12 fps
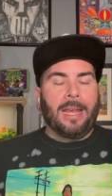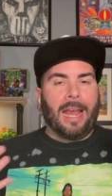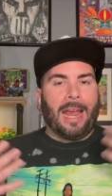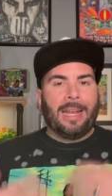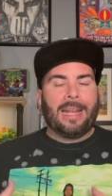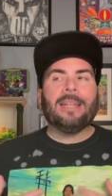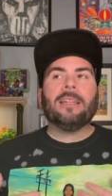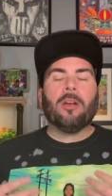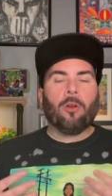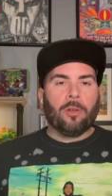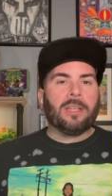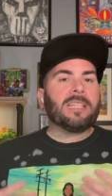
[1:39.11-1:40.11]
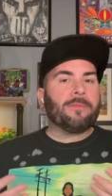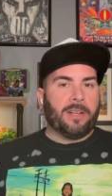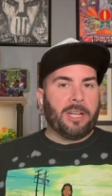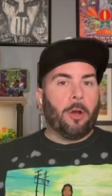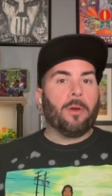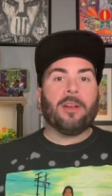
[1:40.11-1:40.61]
And in the earliest
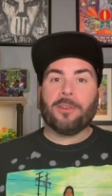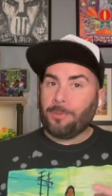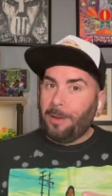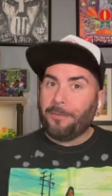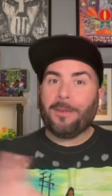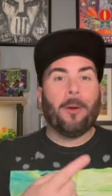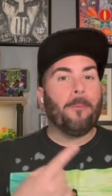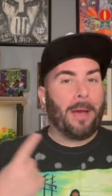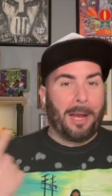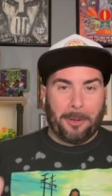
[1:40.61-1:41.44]
video, here's where I've come back